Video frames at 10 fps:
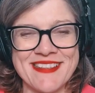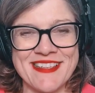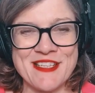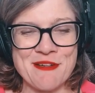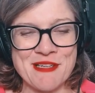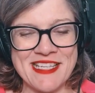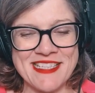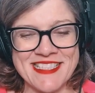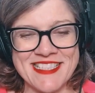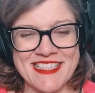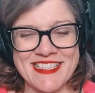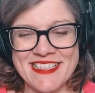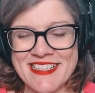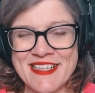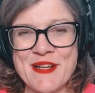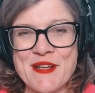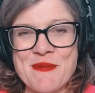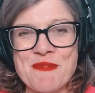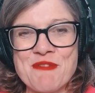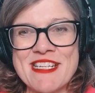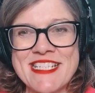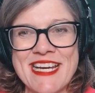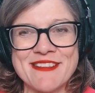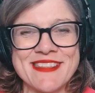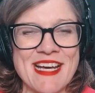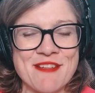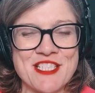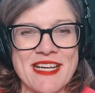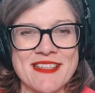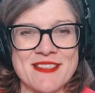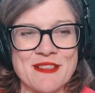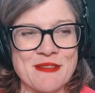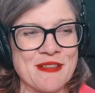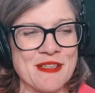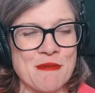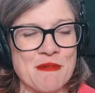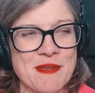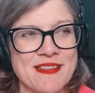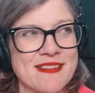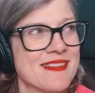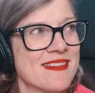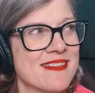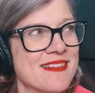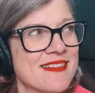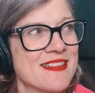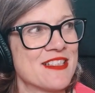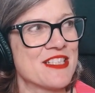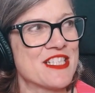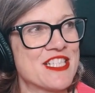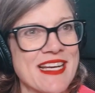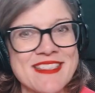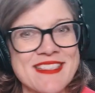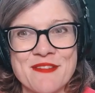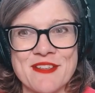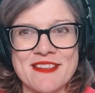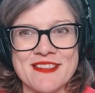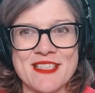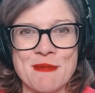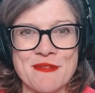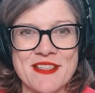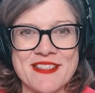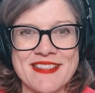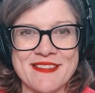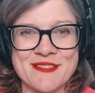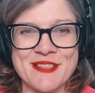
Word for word: And I knew I needed to reach out and have a chat. So I think we've been chatting for the last couple of years now.